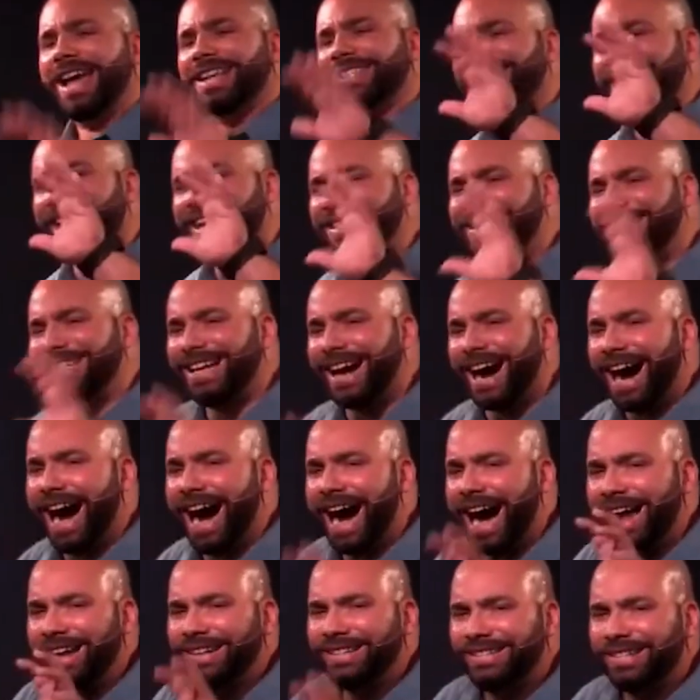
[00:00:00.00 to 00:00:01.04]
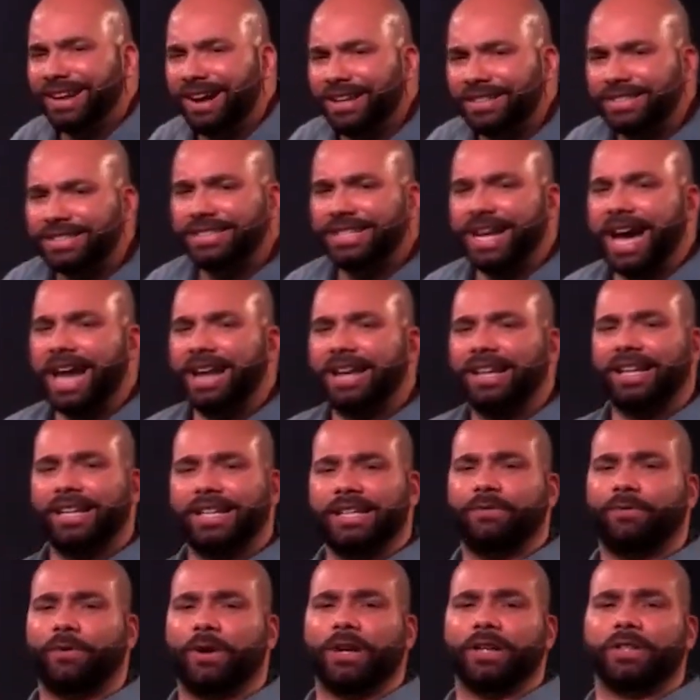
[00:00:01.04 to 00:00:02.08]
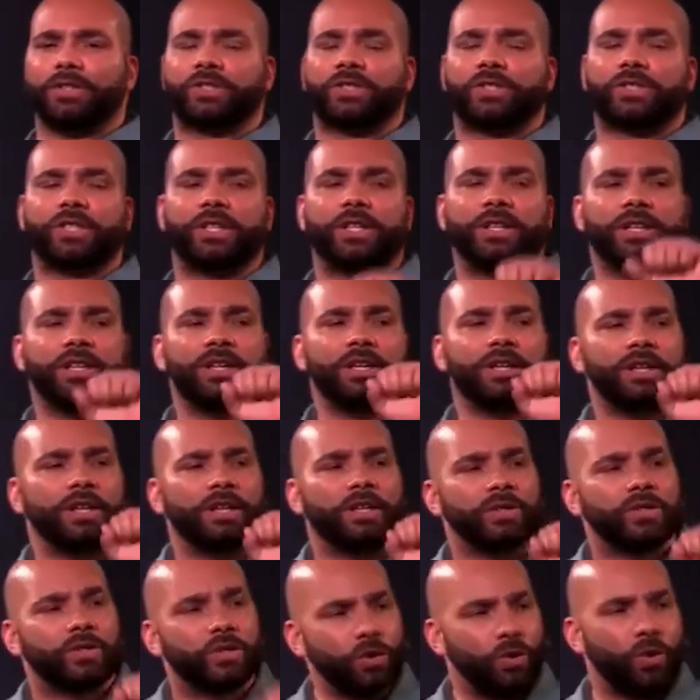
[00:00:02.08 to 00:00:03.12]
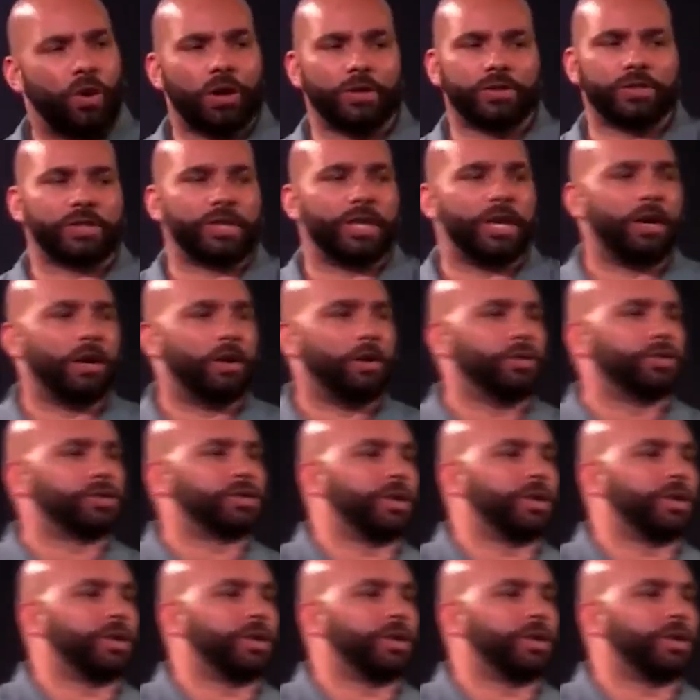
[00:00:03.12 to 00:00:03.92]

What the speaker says: is that God does not leave us to ourselves